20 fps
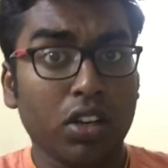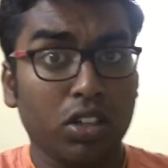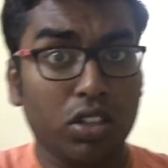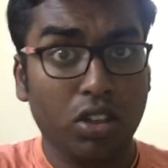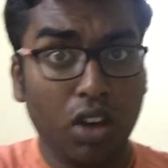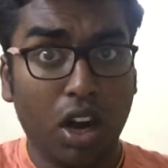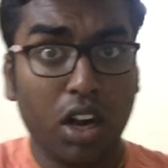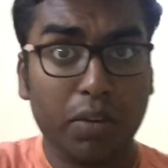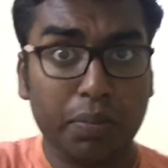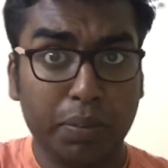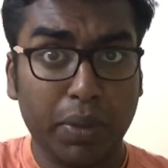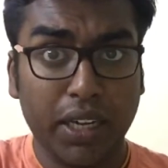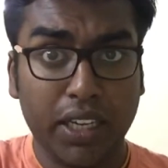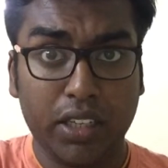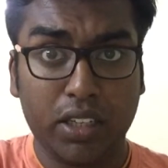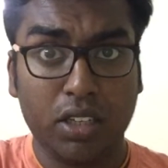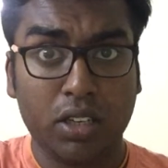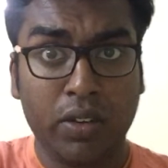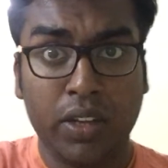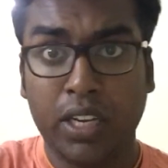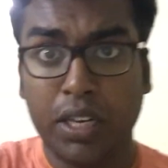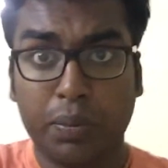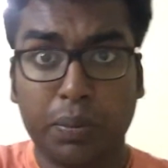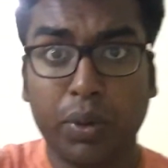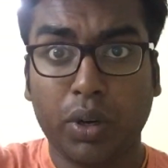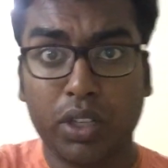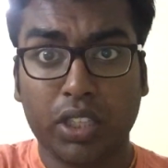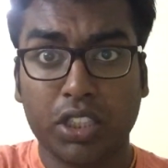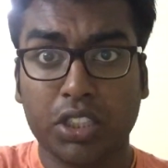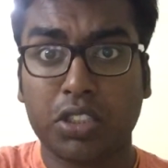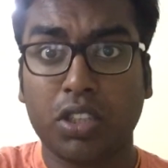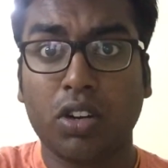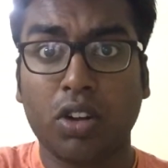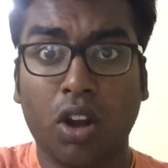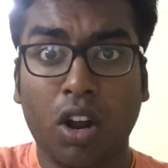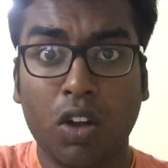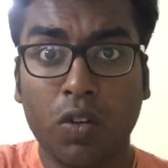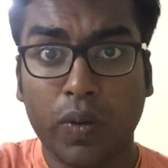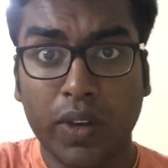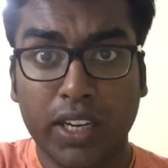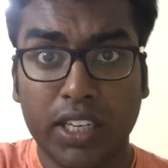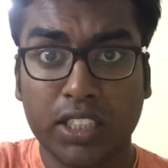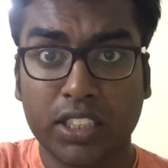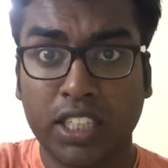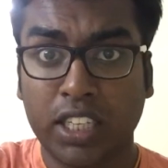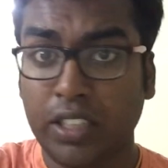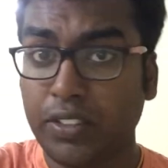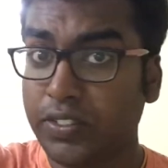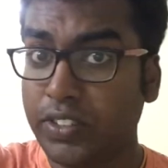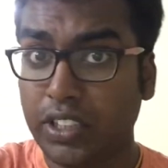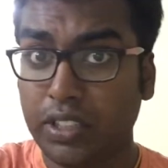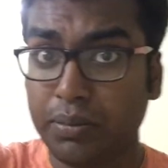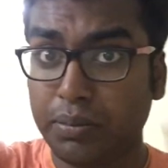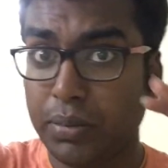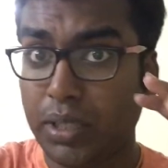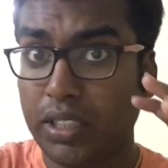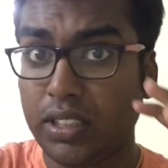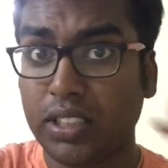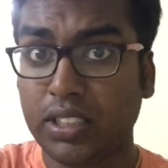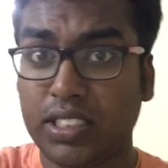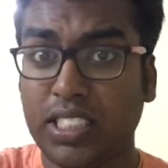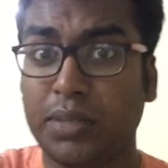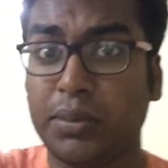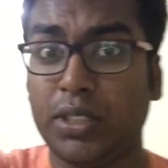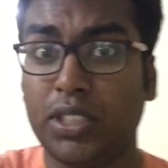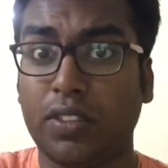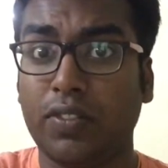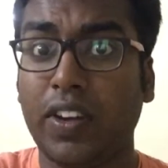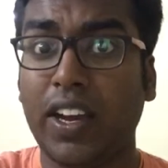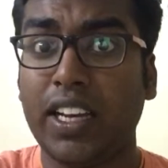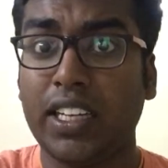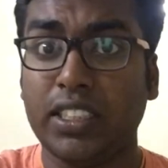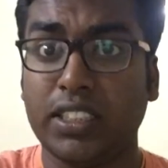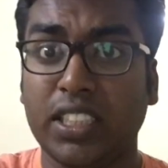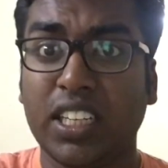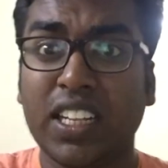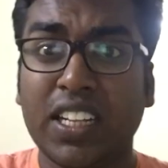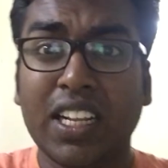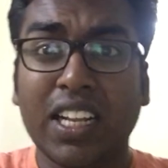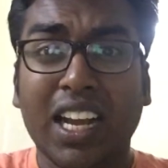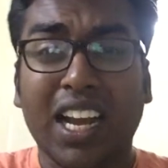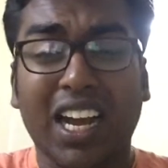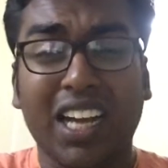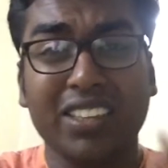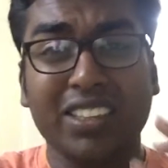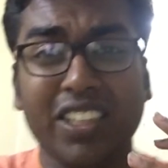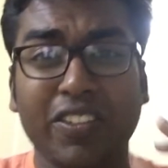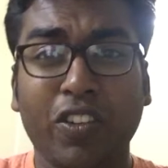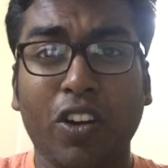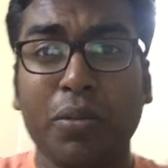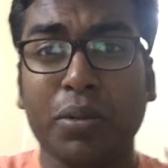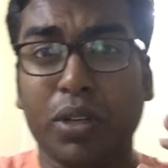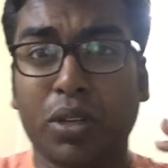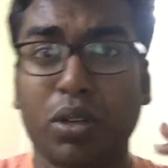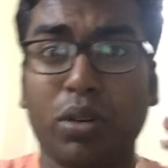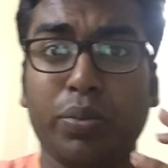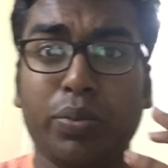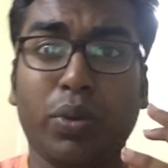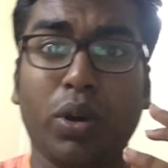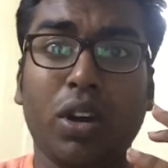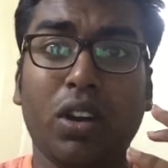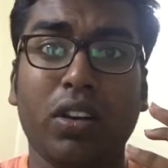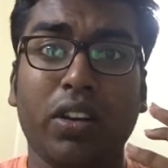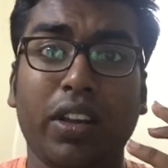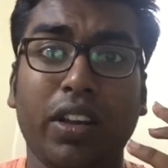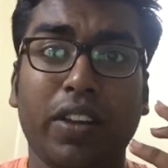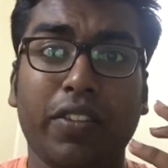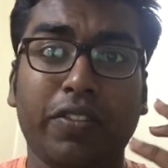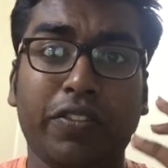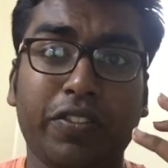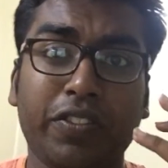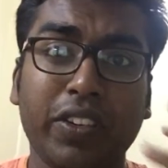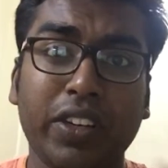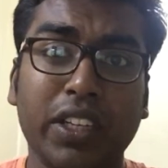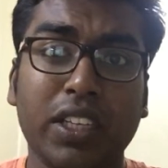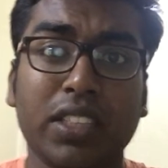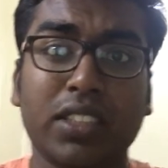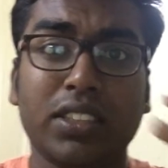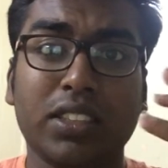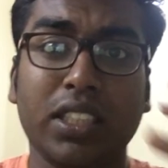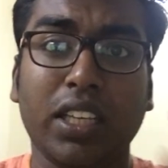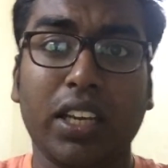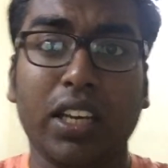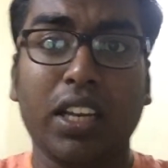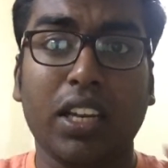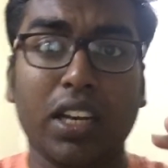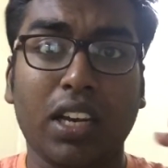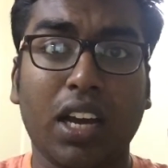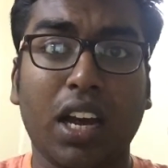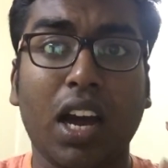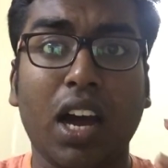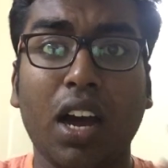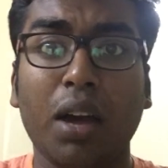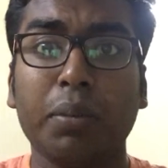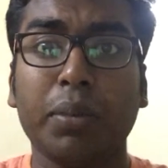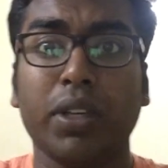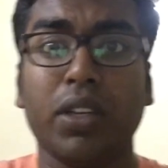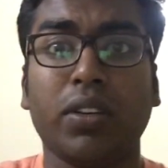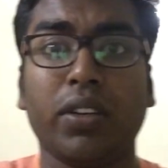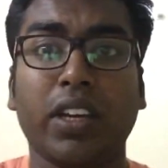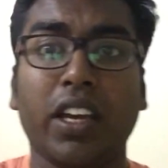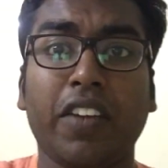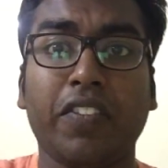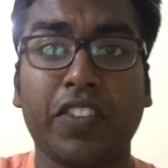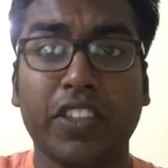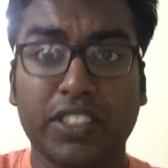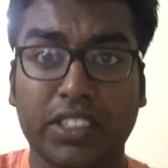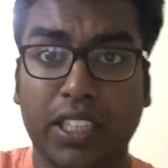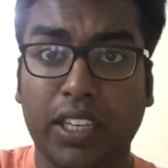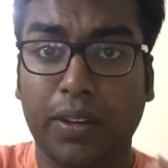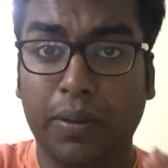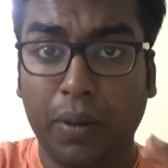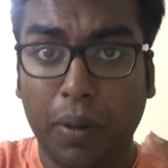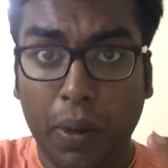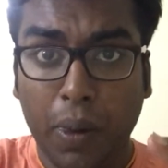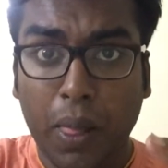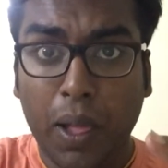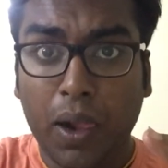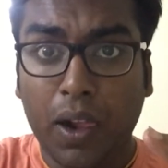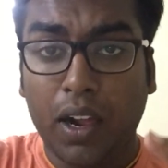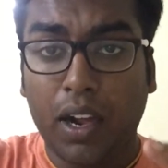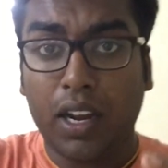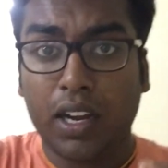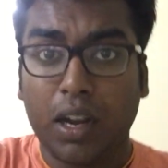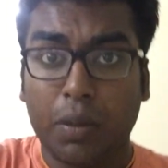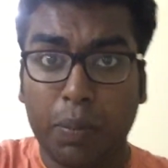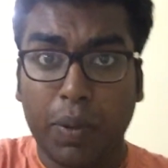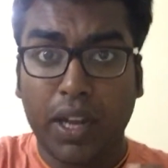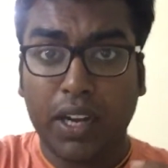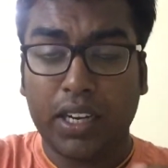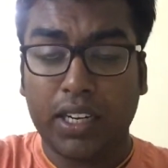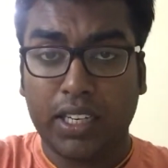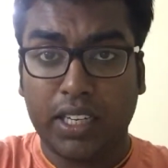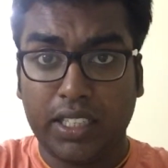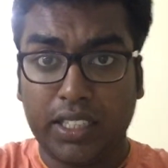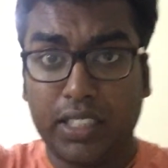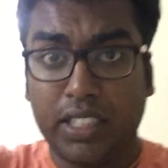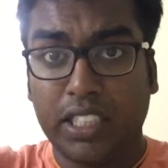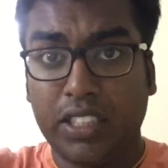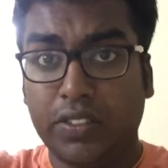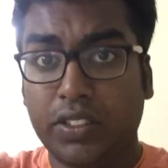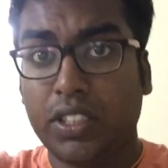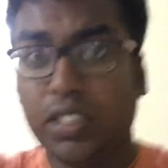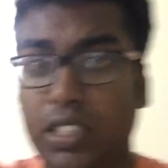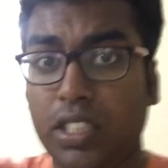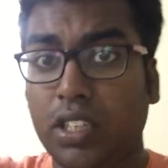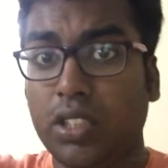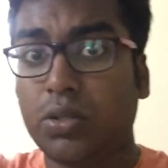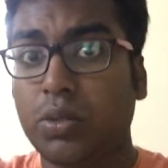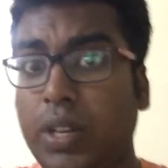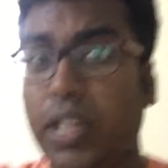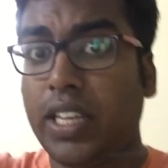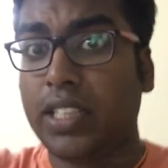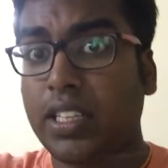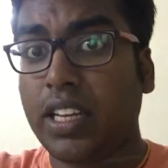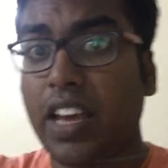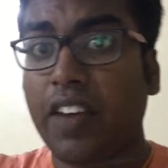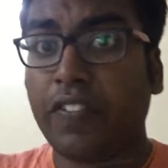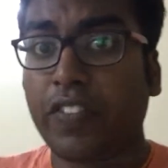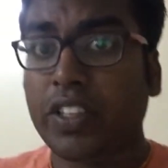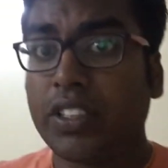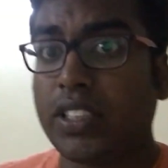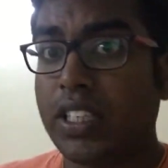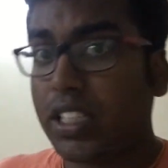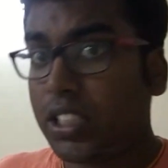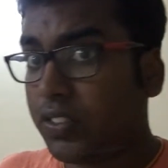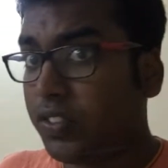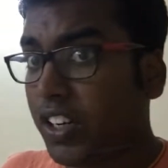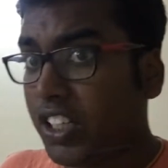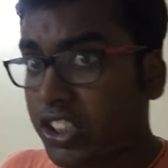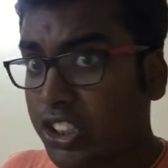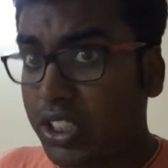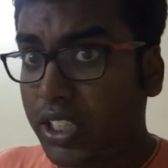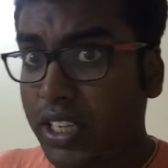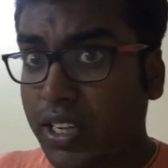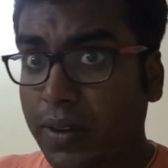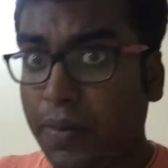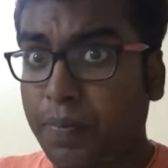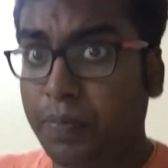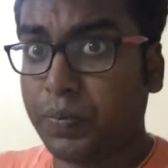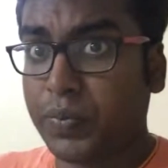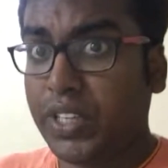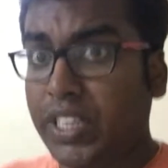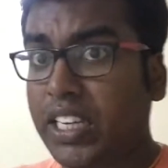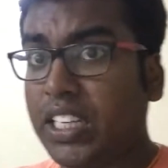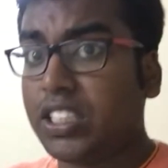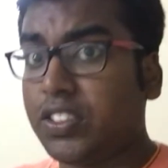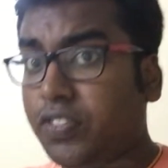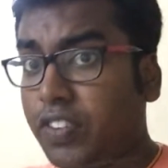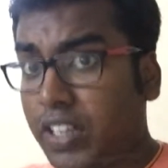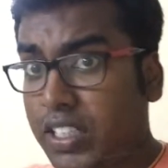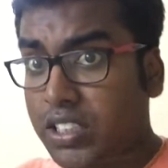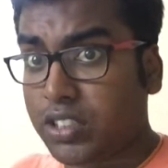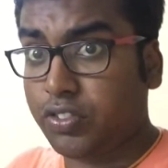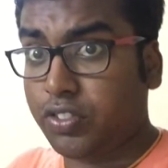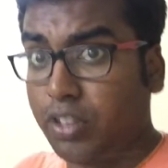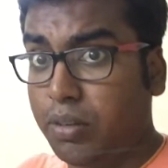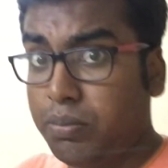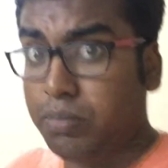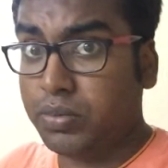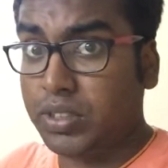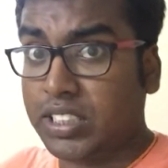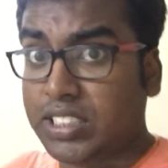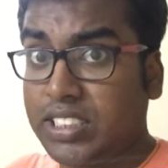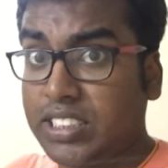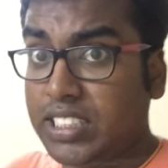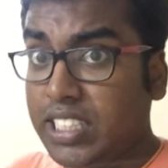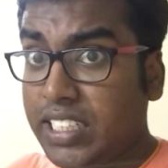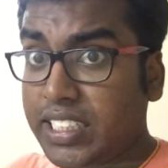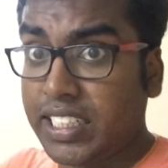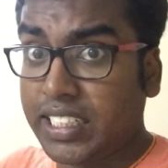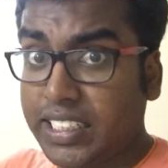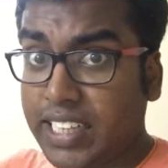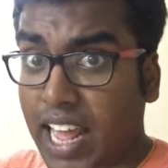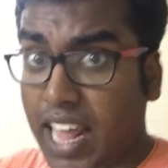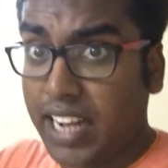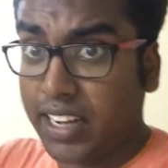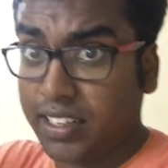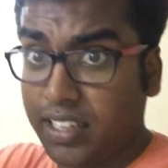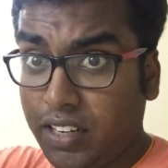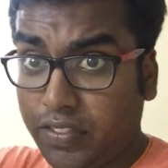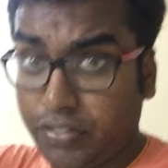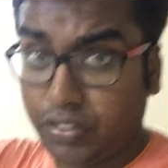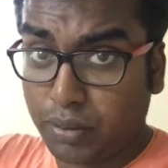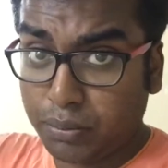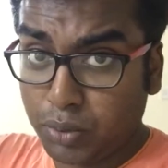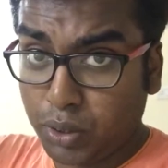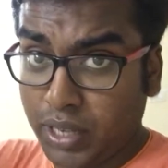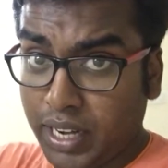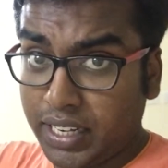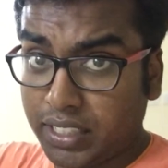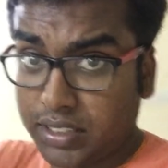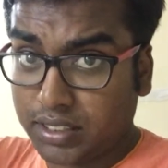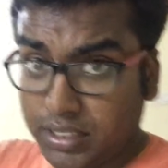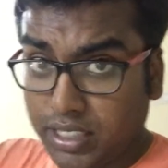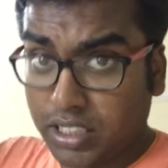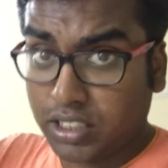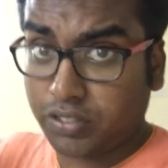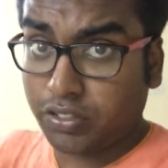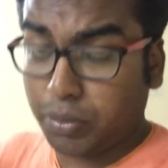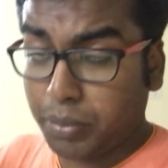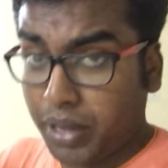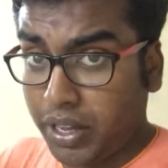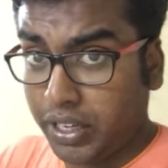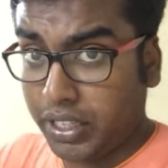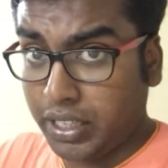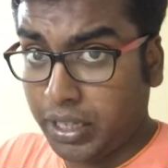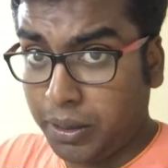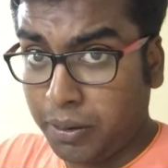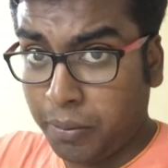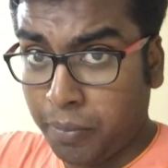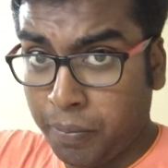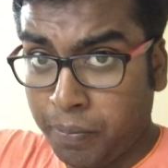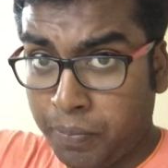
not by any protest or non-violence kind of thing, but this time it's a violence. And they formed a group called Free Syrian Army, FSA. And apparently, even till today, the FSA is functioning. They get funds from the CIA directly from the United States of America,